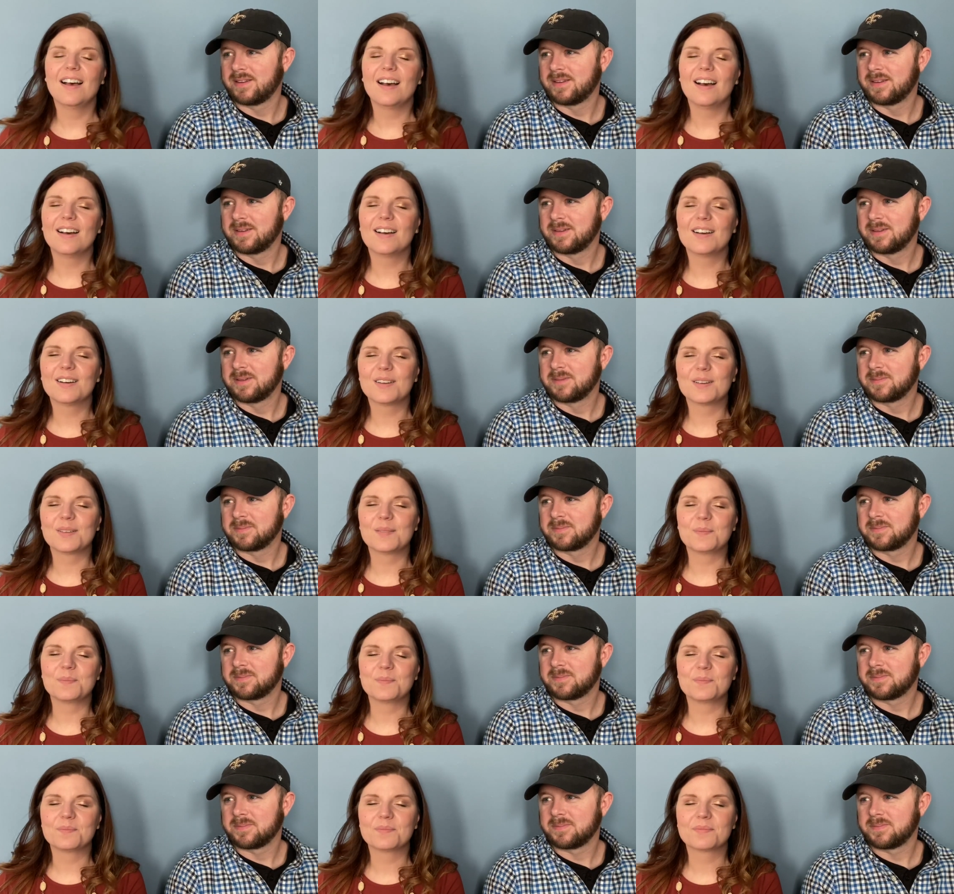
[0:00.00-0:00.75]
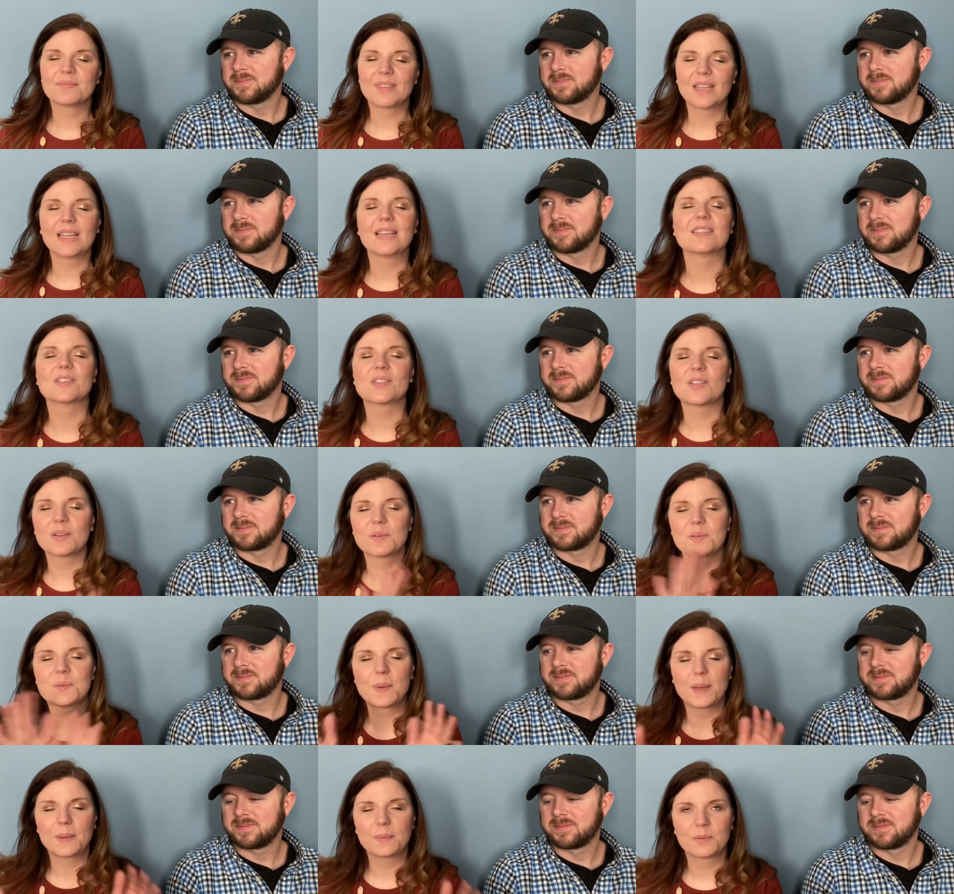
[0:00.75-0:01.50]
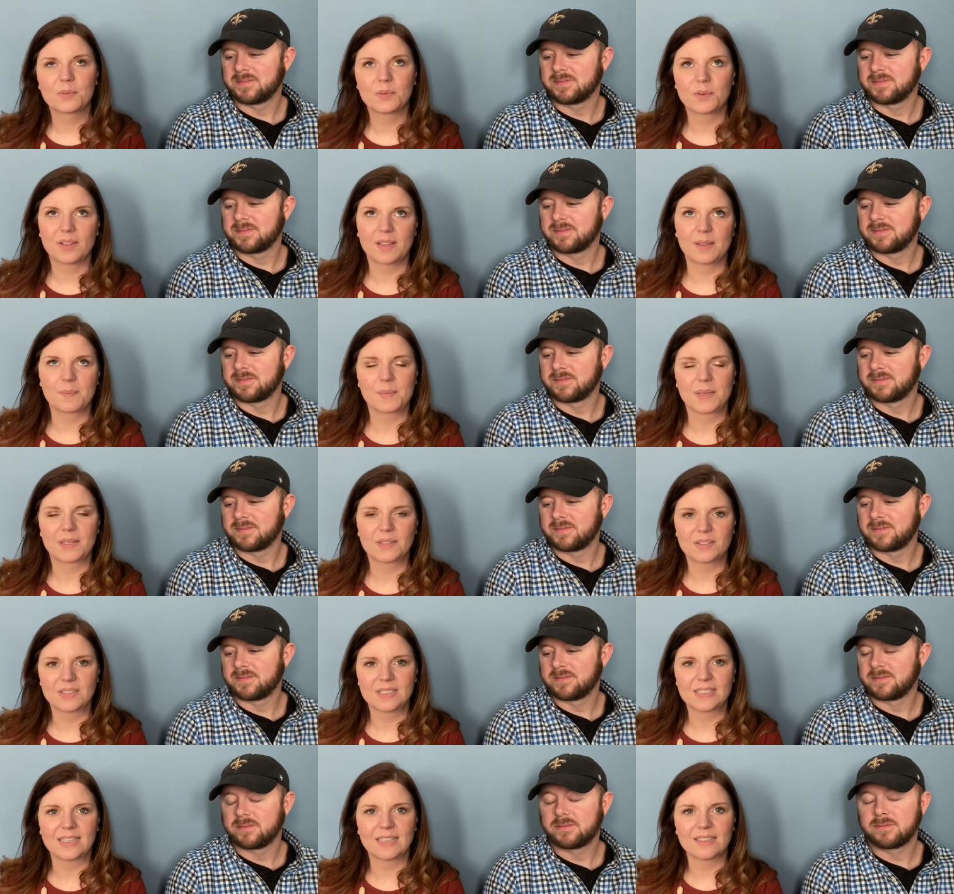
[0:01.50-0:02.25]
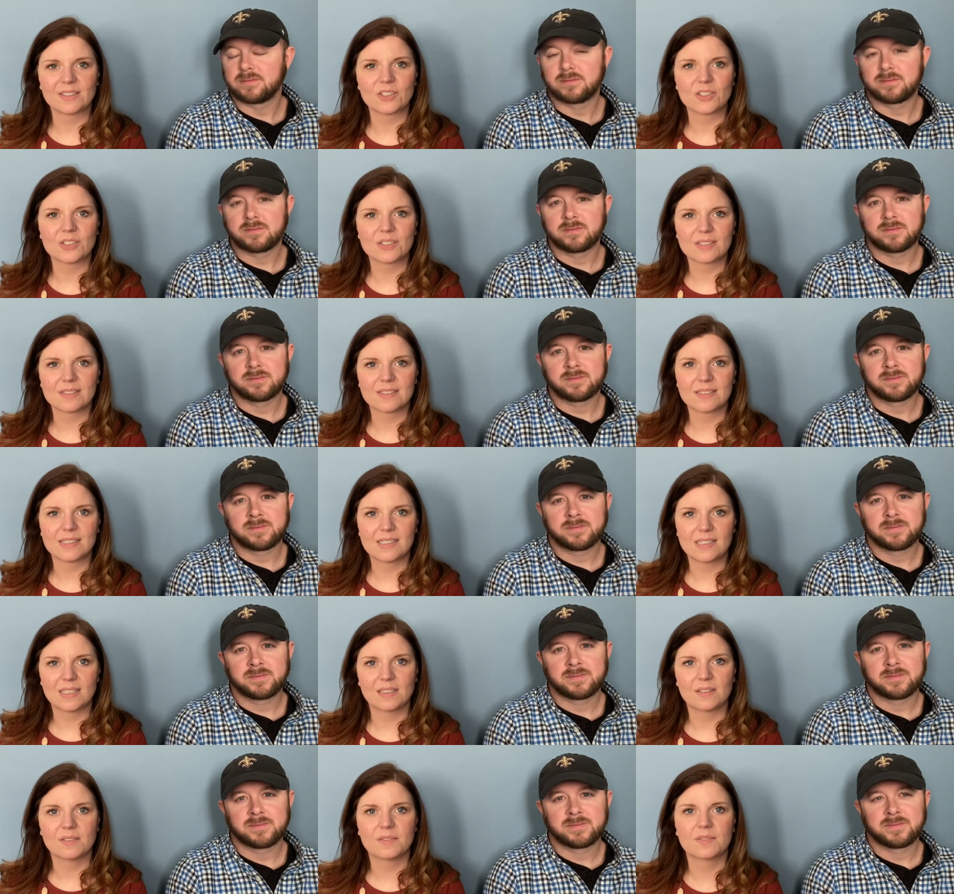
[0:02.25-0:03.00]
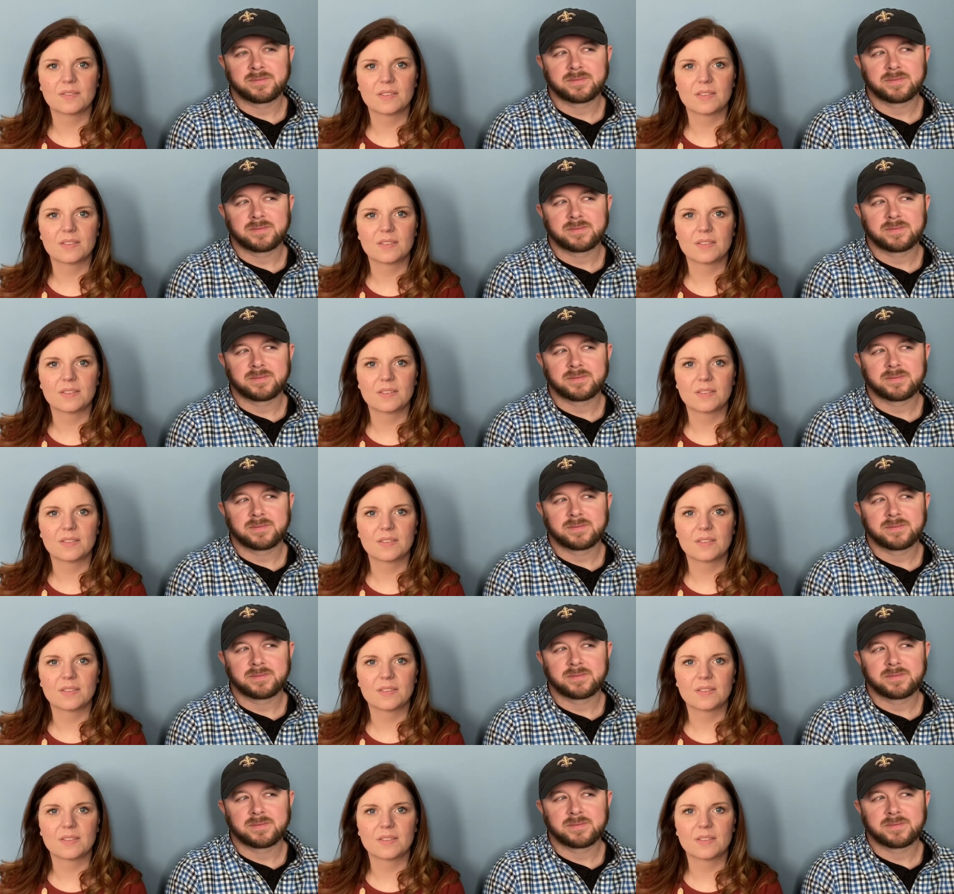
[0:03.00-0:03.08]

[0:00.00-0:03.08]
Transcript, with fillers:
Speaker 1: Um, yeah, so that was back before like metal detectors and stuff,